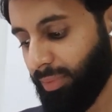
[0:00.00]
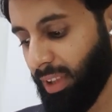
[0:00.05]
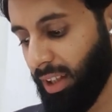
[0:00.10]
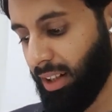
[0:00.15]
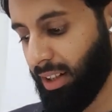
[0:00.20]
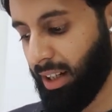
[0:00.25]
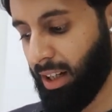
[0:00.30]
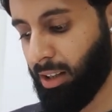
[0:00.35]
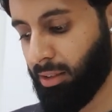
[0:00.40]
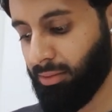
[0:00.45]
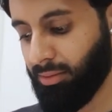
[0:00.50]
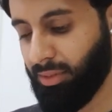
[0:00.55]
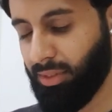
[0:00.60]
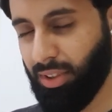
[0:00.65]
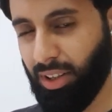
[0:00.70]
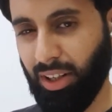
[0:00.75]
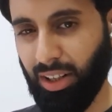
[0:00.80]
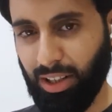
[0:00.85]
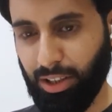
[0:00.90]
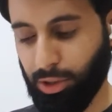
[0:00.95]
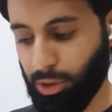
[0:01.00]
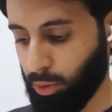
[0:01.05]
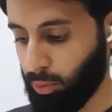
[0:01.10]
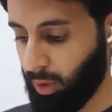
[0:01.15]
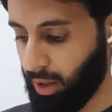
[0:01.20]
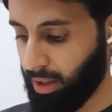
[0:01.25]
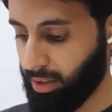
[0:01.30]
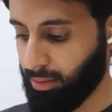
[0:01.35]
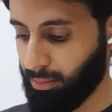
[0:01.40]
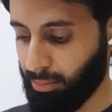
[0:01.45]
Now, 3 ratio
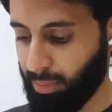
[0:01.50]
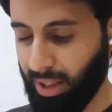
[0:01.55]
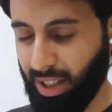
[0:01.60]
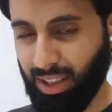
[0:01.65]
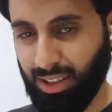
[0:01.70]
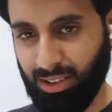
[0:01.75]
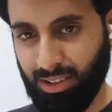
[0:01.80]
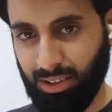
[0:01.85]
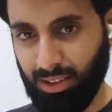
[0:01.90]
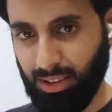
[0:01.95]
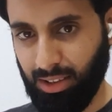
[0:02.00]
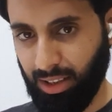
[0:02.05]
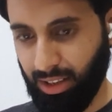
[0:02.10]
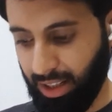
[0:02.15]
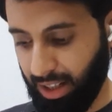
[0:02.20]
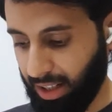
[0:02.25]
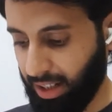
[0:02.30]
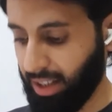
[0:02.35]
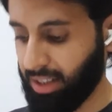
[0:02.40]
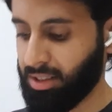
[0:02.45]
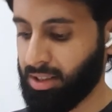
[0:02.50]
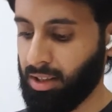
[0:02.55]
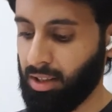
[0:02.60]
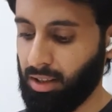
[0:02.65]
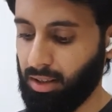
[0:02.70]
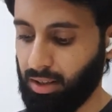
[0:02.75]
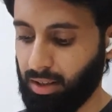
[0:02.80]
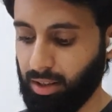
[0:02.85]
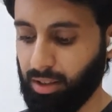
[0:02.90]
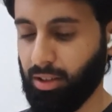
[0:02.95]
1, BX and
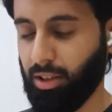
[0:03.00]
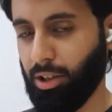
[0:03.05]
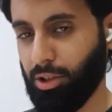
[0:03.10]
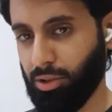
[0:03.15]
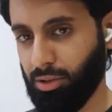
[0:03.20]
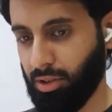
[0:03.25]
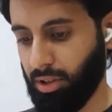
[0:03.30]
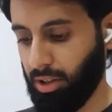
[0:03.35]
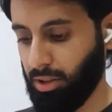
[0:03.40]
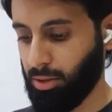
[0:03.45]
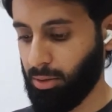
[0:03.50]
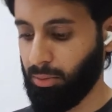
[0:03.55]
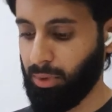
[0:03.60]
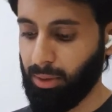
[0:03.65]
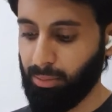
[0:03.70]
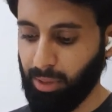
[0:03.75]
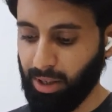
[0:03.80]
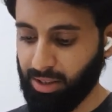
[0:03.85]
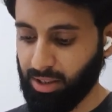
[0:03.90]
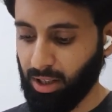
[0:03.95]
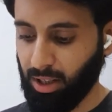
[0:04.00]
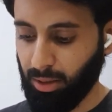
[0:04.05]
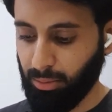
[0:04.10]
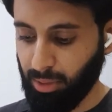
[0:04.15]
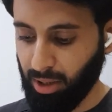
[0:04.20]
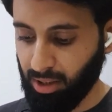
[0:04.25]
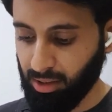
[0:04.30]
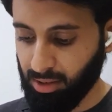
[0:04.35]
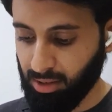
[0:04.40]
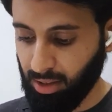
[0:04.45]
XC are in the ratio 3 is to 1 basically
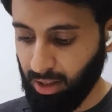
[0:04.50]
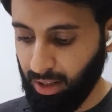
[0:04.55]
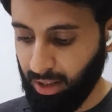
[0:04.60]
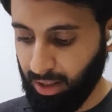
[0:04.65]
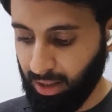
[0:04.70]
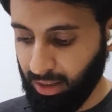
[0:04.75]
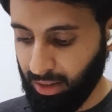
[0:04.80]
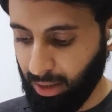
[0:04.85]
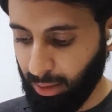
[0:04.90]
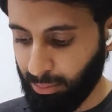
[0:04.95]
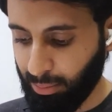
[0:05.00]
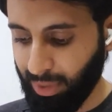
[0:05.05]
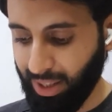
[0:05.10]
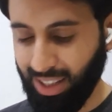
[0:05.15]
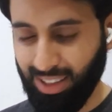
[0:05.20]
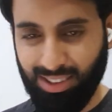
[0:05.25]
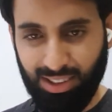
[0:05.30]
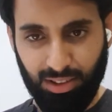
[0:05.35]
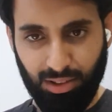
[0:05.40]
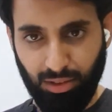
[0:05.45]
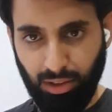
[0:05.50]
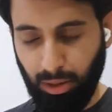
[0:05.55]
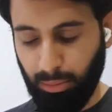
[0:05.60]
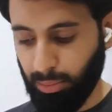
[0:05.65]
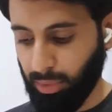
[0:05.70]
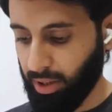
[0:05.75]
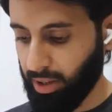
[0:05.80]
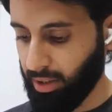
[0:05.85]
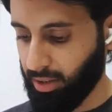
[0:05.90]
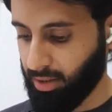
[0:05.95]
means that BX is 3
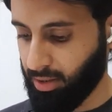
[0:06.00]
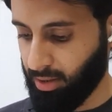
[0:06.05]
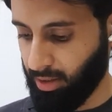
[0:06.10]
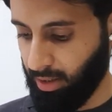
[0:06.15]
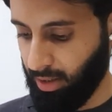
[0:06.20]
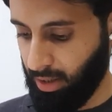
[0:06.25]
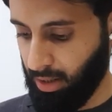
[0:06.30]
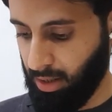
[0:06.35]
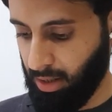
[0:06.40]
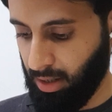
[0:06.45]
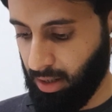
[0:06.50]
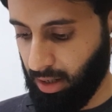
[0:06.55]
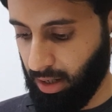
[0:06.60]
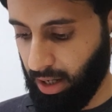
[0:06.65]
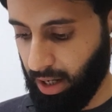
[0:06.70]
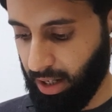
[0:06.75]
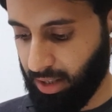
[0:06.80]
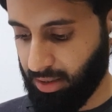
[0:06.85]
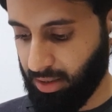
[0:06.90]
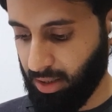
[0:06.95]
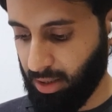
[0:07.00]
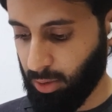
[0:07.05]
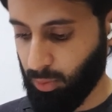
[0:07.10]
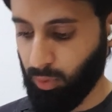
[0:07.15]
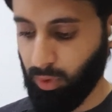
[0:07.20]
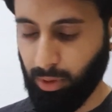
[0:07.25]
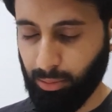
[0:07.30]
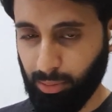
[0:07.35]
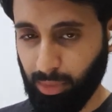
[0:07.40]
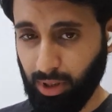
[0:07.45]
parts, XC is
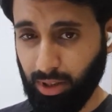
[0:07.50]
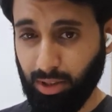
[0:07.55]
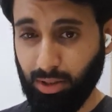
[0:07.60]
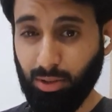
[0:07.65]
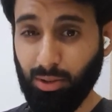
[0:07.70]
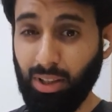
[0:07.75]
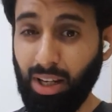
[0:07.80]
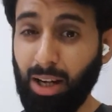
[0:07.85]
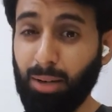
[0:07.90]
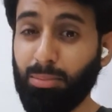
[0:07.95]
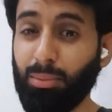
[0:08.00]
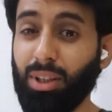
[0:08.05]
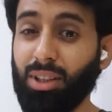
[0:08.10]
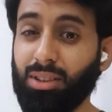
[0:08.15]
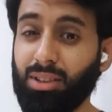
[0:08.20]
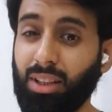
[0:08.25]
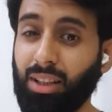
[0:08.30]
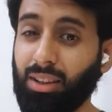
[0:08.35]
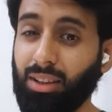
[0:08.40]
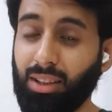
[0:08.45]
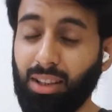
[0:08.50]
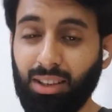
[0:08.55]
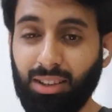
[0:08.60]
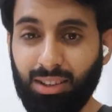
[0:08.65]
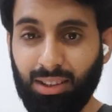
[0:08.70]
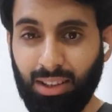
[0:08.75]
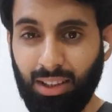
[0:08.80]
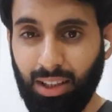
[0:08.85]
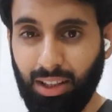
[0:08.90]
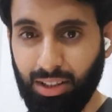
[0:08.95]
1 part. So that means that
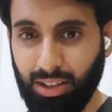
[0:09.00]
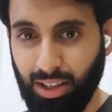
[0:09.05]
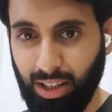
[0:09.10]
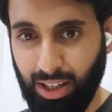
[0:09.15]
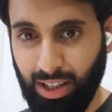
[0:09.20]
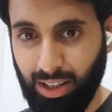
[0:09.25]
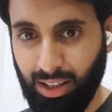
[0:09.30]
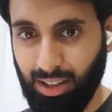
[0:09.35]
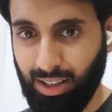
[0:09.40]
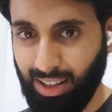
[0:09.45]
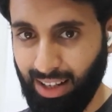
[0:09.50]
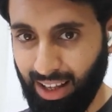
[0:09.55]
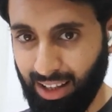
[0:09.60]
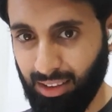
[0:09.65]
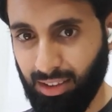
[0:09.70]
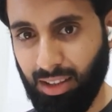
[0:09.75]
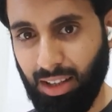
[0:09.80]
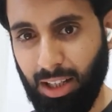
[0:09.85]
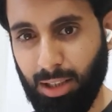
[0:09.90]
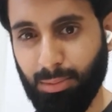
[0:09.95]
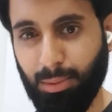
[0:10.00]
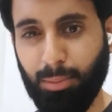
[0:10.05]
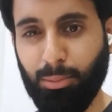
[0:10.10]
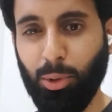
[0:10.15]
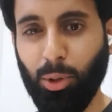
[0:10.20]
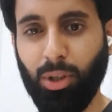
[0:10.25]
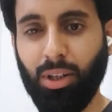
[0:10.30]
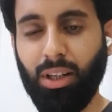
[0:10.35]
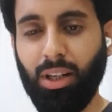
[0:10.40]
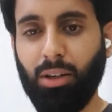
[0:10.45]
this entire length has been
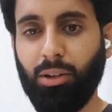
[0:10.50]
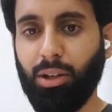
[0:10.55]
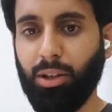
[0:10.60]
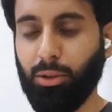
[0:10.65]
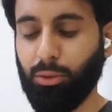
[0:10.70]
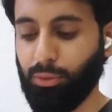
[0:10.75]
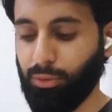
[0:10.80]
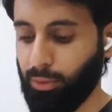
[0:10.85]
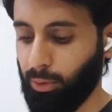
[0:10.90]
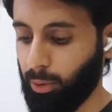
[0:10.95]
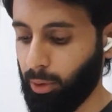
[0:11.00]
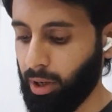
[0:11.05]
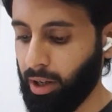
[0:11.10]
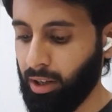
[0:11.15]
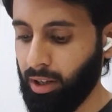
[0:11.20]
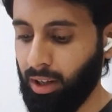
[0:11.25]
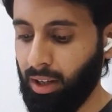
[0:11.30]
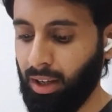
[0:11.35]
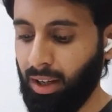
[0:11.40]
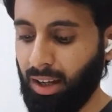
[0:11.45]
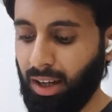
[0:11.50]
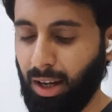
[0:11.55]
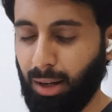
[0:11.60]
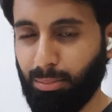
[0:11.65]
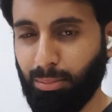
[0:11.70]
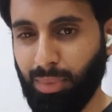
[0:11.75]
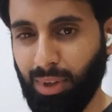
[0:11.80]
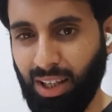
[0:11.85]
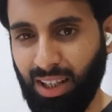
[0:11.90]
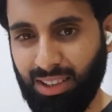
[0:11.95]
broken down into 4,
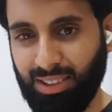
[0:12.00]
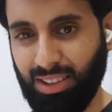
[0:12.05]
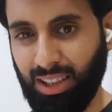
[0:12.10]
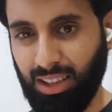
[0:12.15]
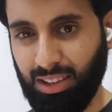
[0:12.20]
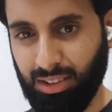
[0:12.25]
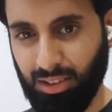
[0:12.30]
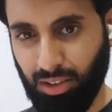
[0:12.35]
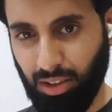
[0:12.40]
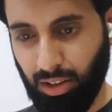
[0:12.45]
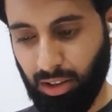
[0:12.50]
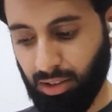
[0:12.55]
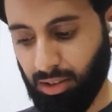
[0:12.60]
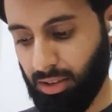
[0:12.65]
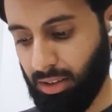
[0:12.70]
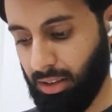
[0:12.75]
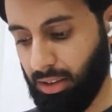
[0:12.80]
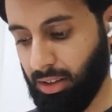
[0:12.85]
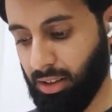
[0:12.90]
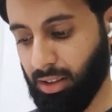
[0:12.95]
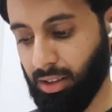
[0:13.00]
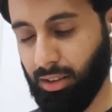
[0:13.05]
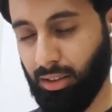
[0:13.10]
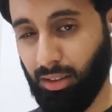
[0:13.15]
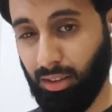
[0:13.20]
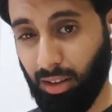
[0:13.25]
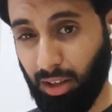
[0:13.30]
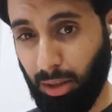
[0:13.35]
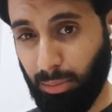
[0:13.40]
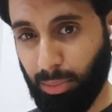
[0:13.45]
and BX takes
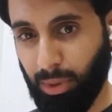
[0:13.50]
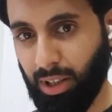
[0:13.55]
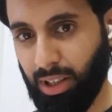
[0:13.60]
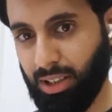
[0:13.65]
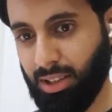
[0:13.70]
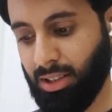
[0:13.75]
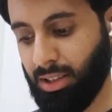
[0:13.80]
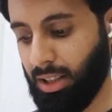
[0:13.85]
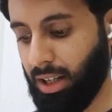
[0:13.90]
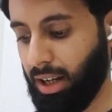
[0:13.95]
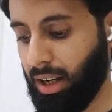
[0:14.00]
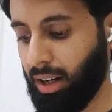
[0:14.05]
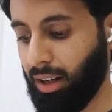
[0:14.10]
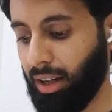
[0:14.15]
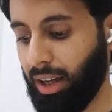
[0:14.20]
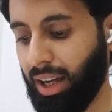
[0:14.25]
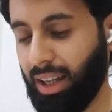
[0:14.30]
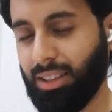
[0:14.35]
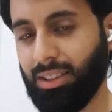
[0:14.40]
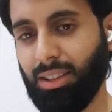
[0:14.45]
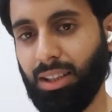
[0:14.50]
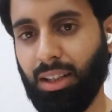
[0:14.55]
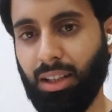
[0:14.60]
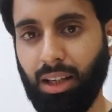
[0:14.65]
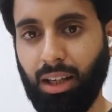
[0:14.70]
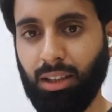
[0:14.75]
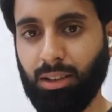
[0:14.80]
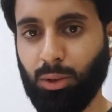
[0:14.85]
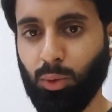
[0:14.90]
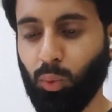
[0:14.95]
three parts and XC
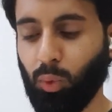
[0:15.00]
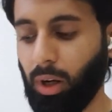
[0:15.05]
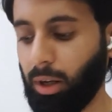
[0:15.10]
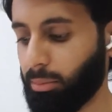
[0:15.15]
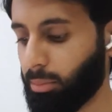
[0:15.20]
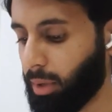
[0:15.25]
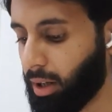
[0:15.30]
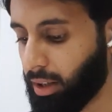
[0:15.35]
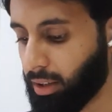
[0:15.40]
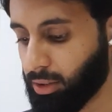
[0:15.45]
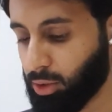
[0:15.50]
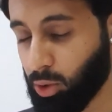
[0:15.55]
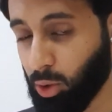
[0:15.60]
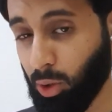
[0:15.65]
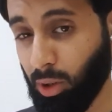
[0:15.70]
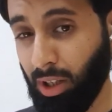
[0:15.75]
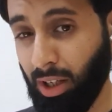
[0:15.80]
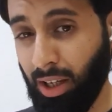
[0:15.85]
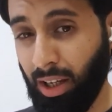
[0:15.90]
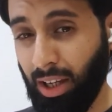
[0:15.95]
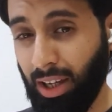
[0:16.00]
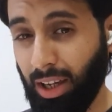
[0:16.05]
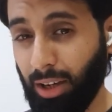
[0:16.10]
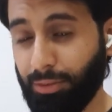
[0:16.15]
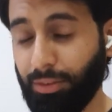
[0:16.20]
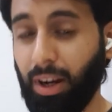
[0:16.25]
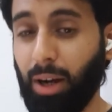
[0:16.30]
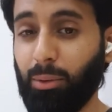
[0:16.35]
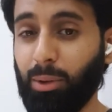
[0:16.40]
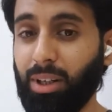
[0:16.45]
takes 1 part. So
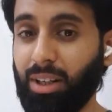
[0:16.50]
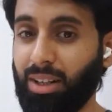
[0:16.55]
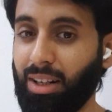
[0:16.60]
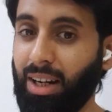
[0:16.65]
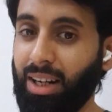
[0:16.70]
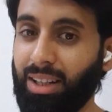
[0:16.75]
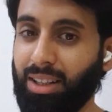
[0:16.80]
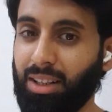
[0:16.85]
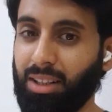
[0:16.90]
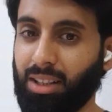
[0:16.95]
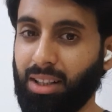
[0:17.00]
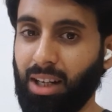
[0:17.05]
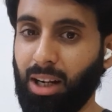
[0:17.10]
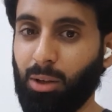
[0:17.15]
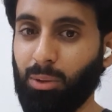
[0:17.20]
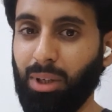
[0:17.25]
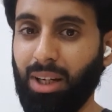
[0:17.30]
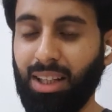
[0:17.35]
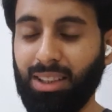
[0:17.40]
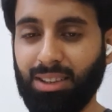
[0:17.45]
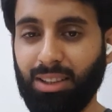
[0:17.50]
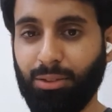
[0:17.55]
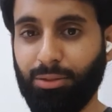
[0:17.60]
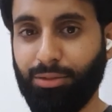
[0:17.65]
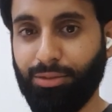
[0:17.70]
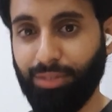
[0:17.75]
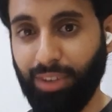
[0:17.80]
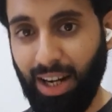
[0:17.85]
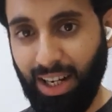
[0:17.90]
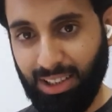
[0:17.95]
if I want to write it down as a
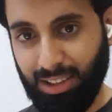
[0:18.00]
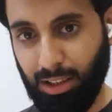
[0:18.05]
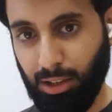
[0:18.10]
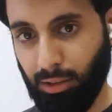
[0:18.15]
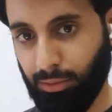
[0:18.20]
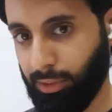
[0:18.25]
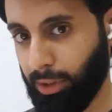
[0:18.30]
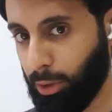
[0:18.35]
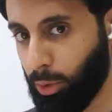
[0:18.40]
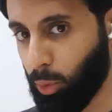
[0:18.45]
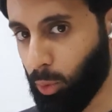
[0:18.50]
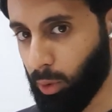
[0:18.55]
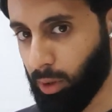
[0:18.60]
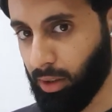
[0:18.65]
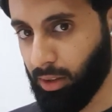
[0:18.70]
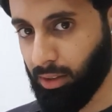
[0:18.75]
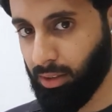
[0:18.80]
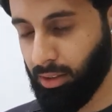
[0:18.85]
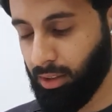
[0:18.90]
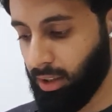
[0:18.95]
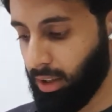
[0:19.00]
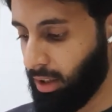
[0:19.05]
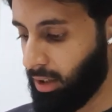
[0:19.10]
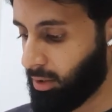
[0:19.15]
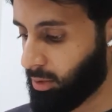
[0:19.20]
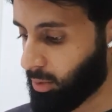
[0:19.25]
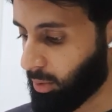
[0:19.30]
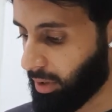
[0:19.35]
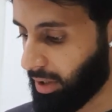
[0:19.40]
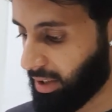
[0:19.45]
fraction of the total,
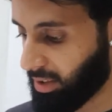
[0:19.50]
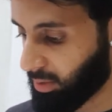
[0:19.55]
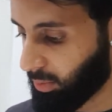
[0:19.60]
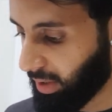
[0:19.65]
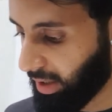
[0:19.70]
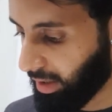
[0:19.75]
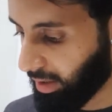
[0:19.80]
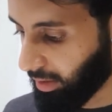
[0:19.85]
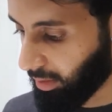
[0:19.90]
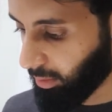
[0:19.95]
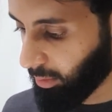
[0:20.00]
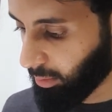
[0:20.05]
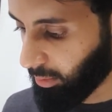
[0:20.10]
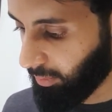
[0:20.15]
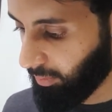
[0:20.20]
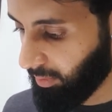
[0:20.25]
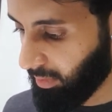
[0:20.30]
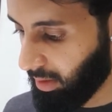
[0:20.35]
so here's what I can do.